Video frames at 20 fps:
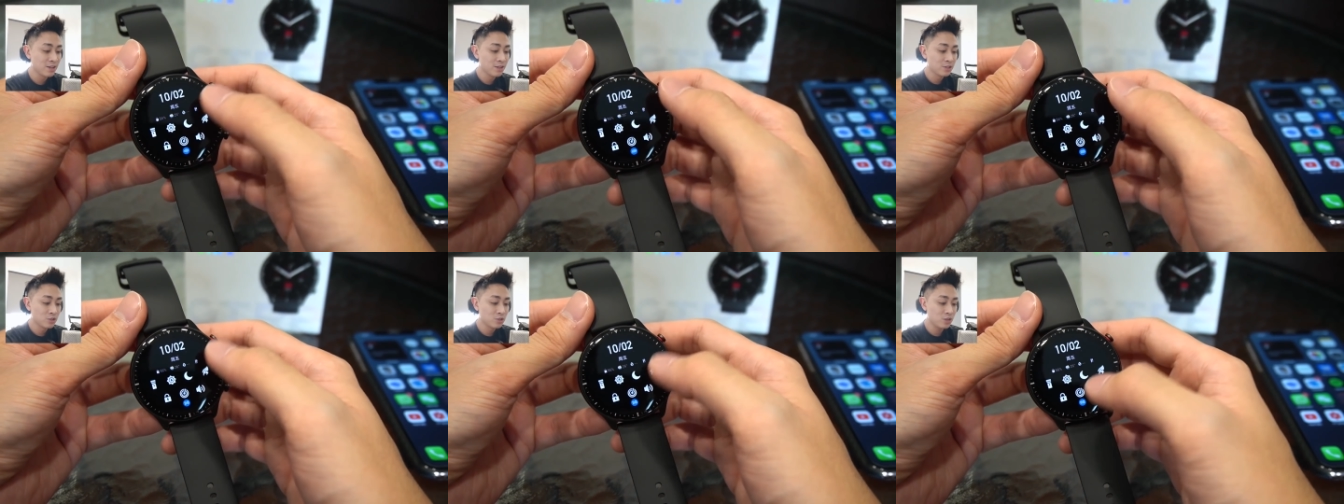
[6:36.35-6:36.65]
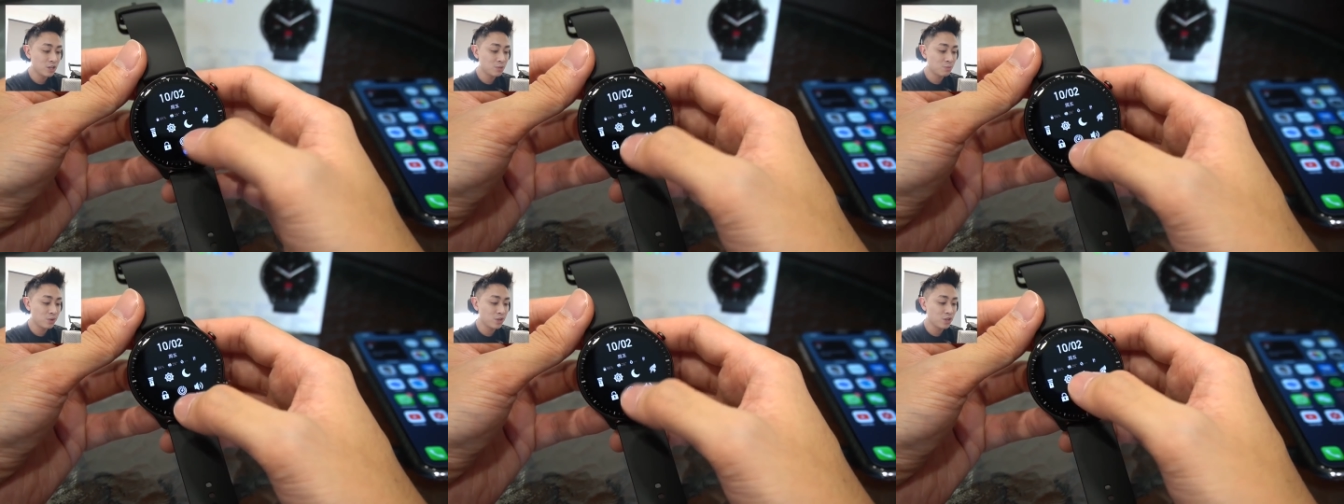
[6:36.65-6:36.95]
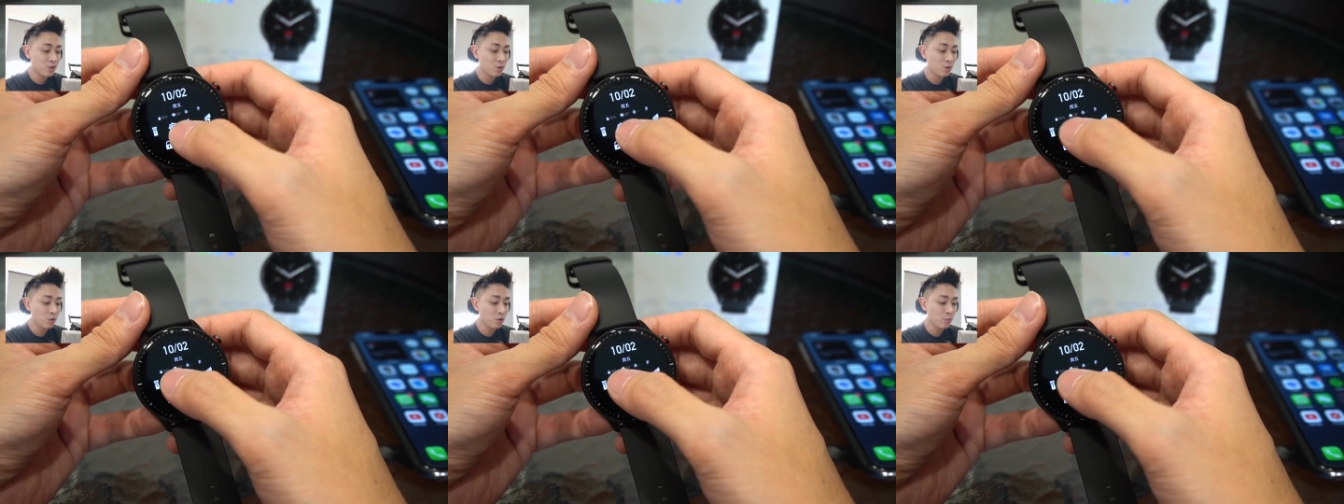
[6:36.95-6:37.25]
So that's pretty
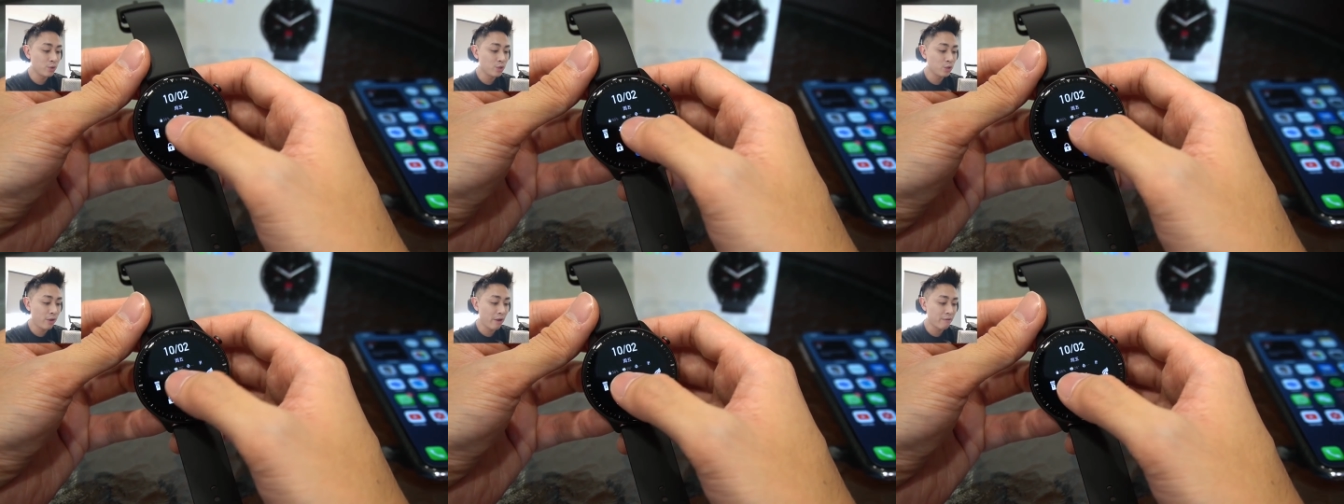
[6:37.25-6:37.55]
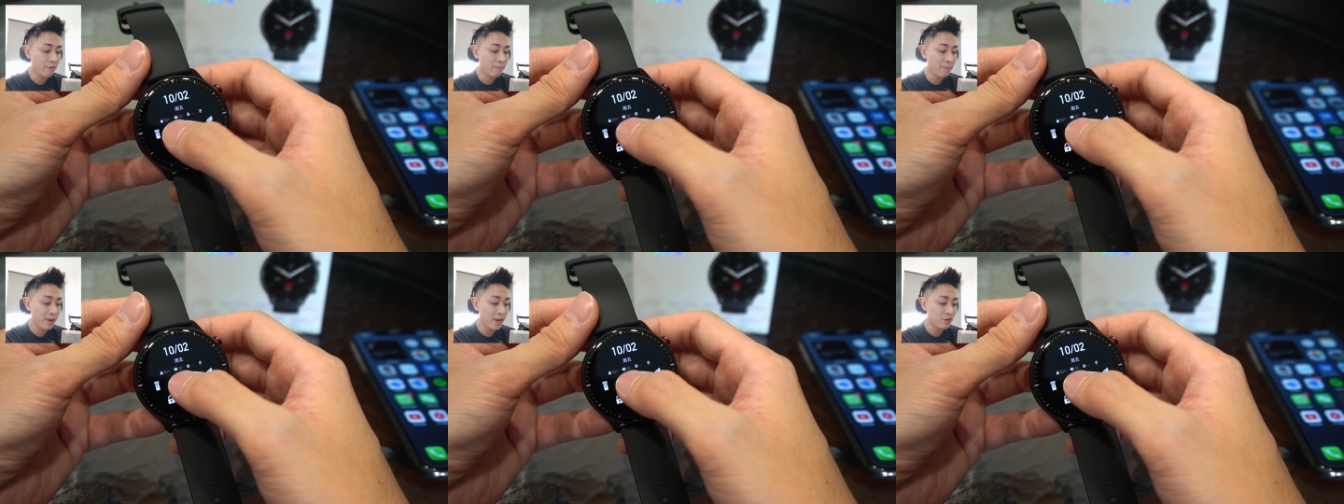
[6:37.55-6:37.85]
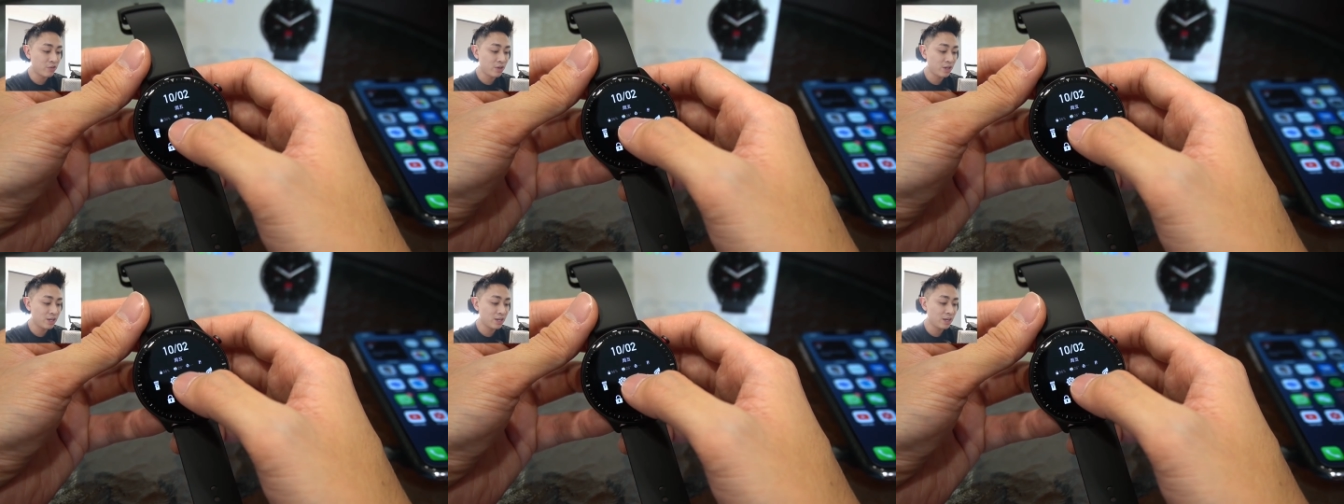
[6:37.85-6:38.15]
cool. We do have a
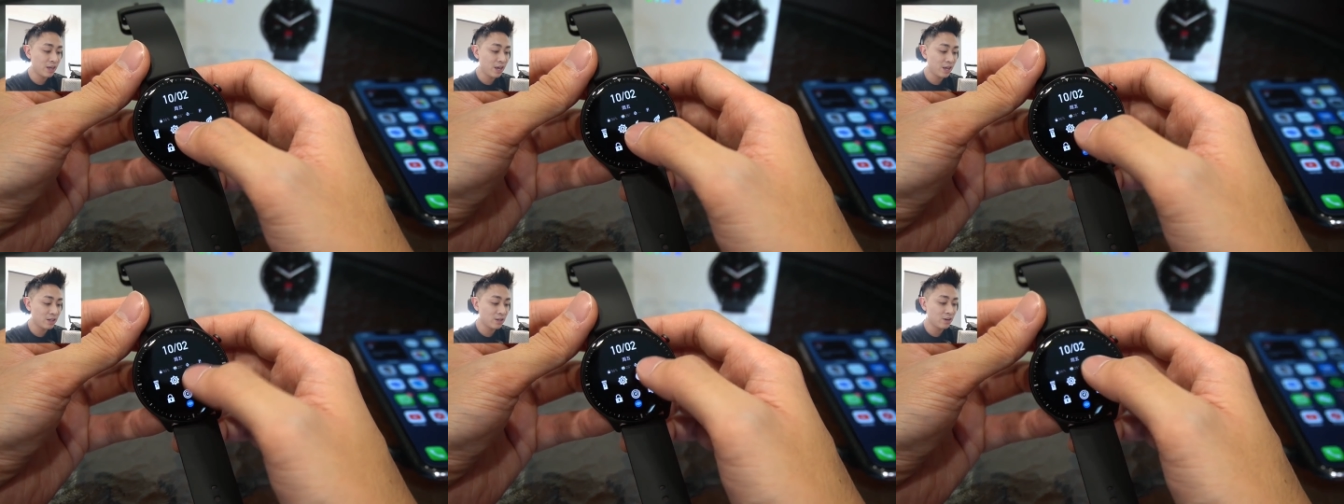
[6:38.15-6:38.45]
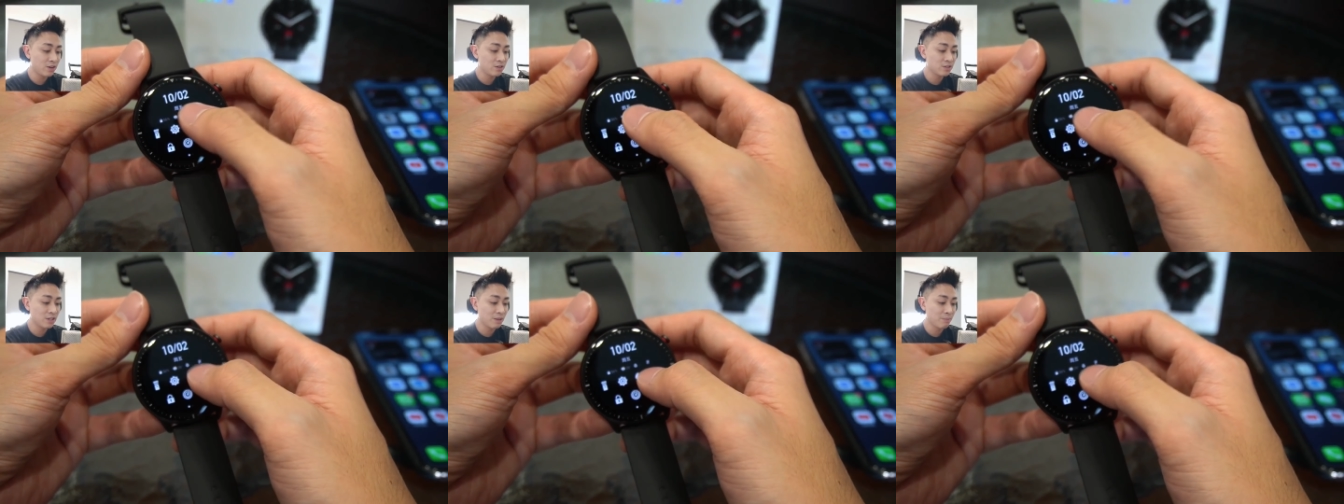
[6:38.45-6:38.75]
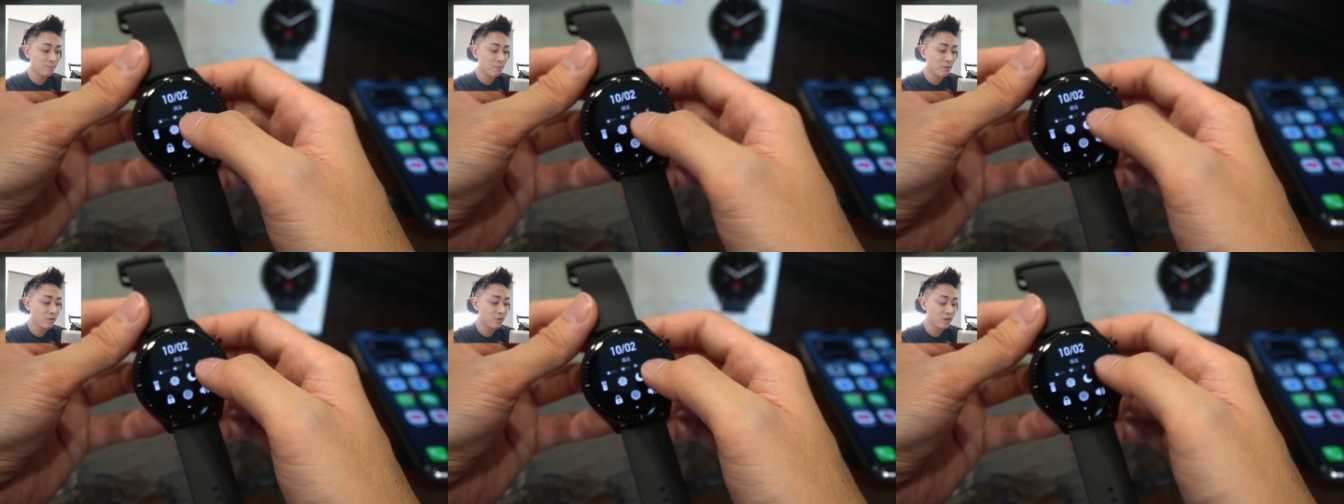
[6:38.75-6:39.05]
battery indicator, some
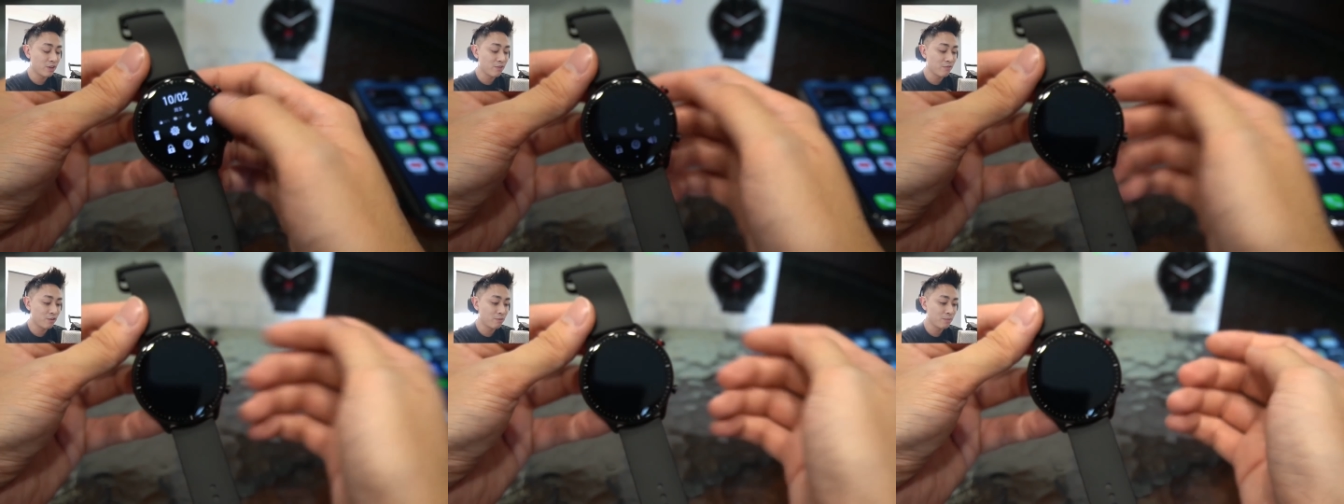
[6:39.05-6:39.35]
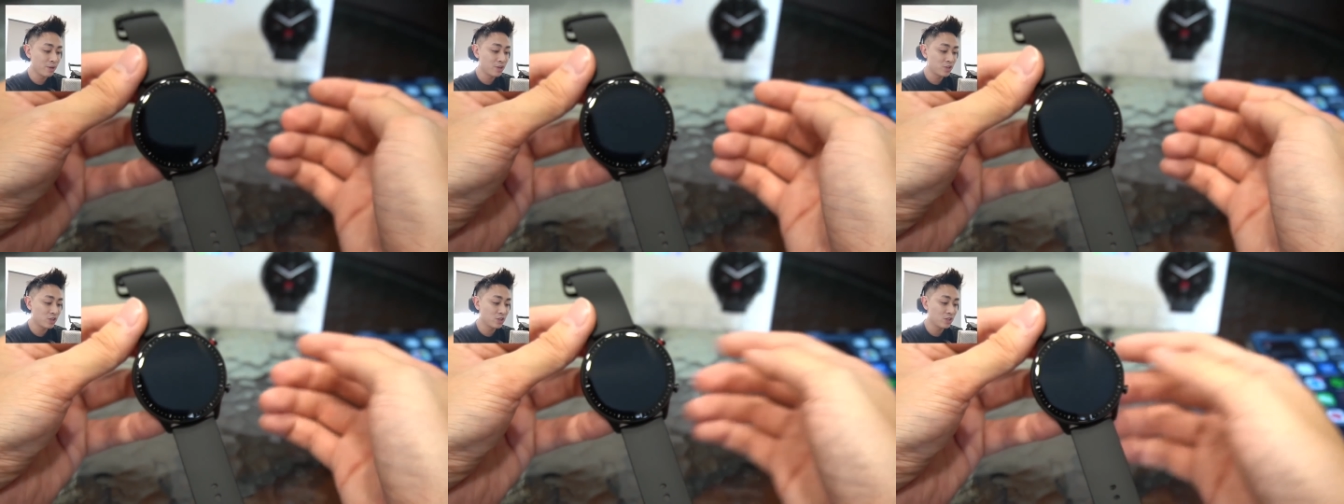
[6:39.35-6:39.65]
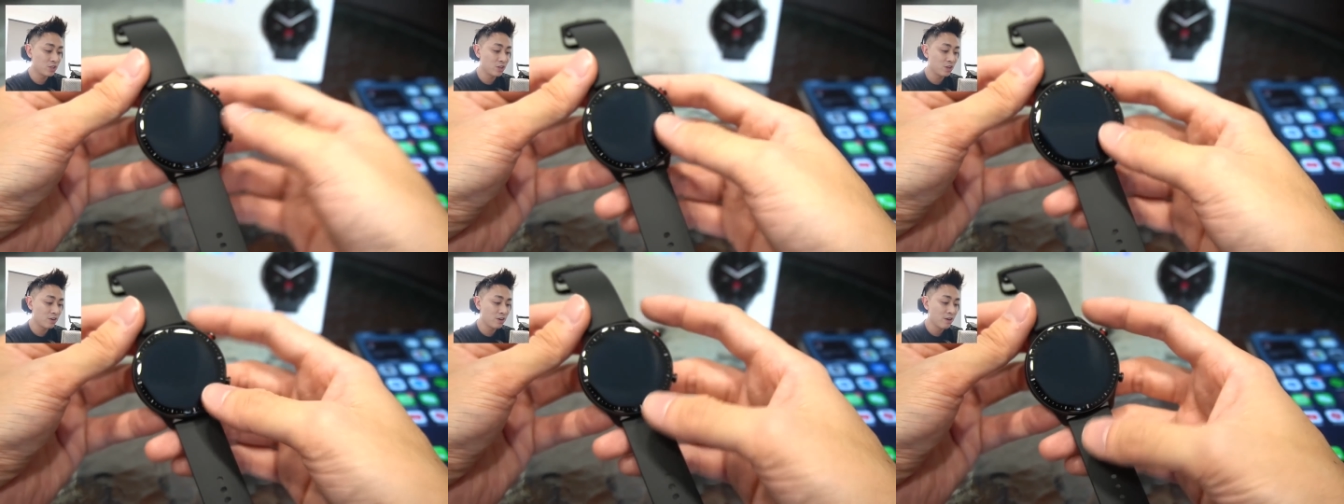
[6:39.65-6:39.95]
more information
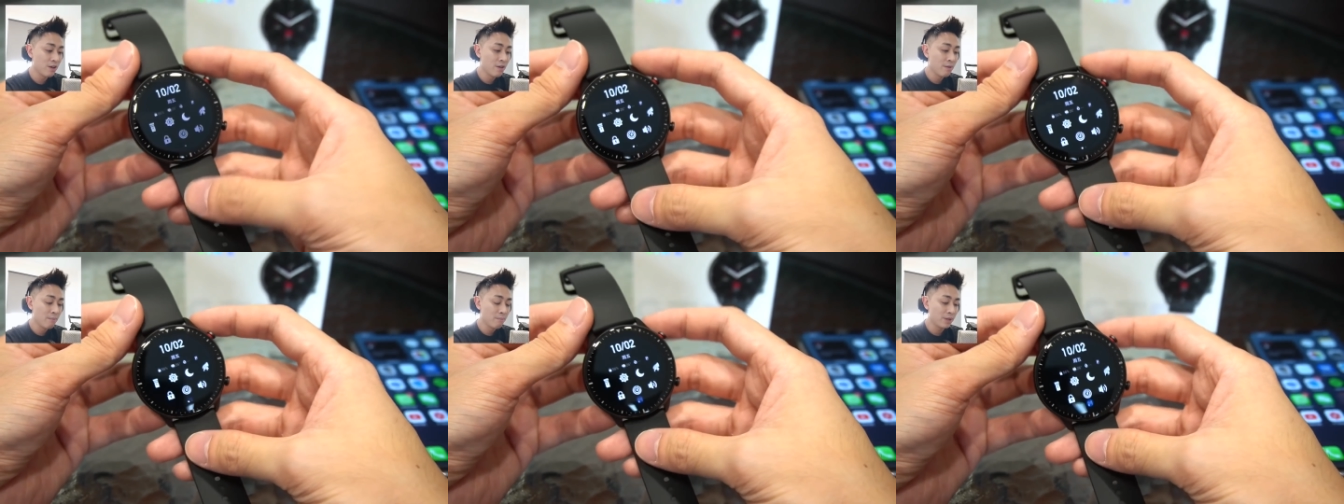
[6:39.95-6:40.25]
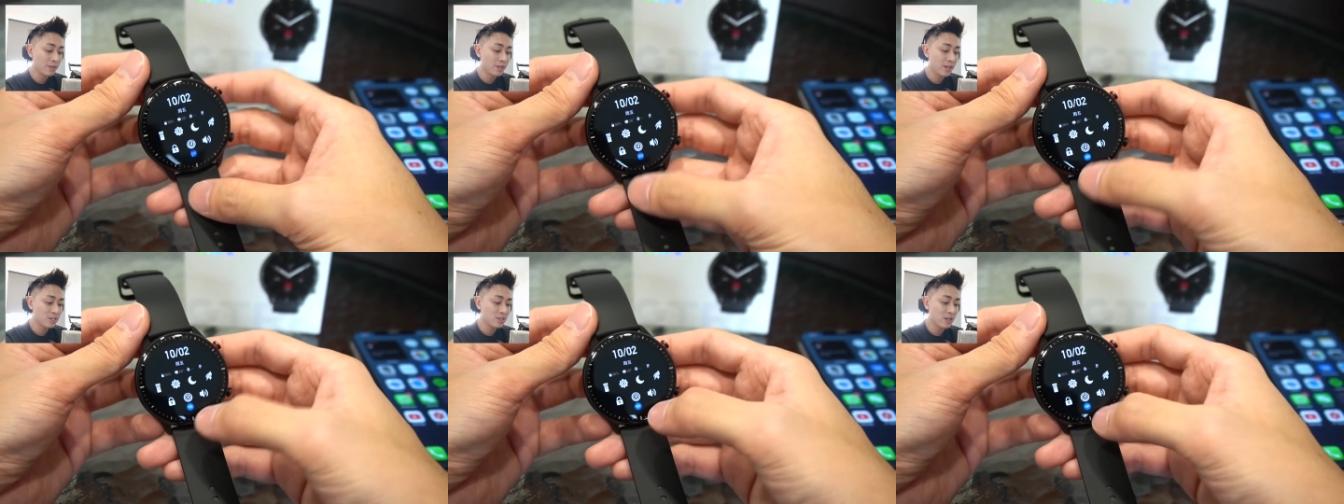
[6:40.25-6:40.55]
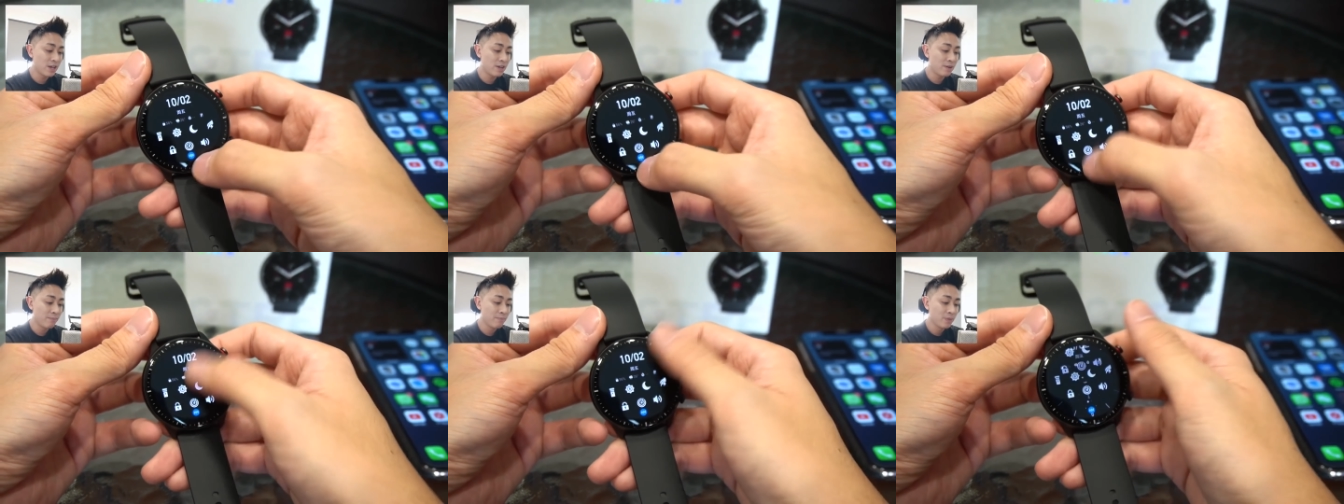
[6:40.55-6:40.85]
here, but that's
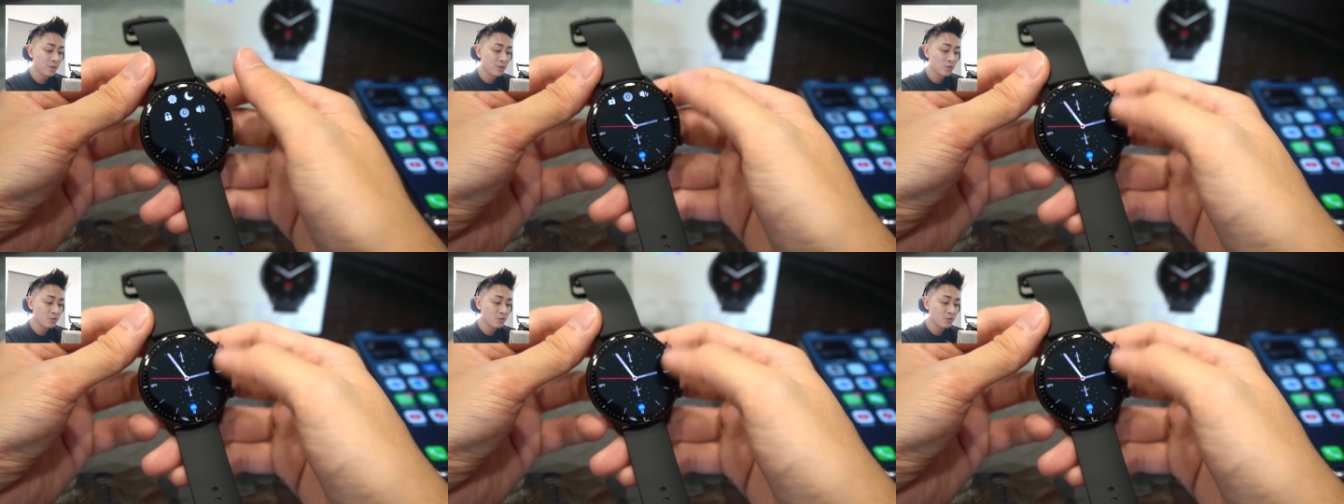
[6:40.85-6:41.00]
that.